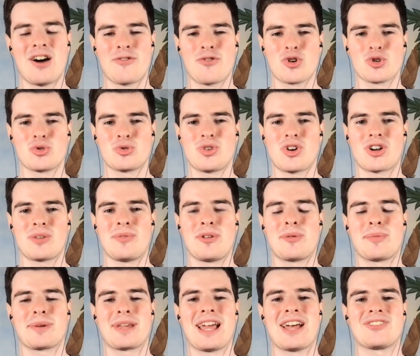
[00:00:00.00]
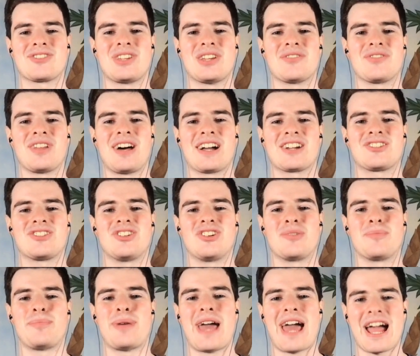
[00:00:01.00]
First, we'll talk with Bukowski of Locked
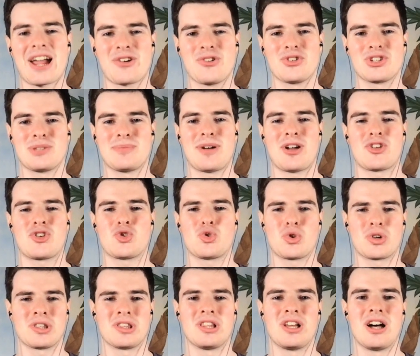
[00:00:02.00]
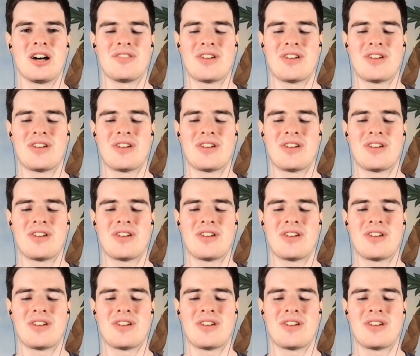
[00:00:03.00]
On Packers about Jordan Love.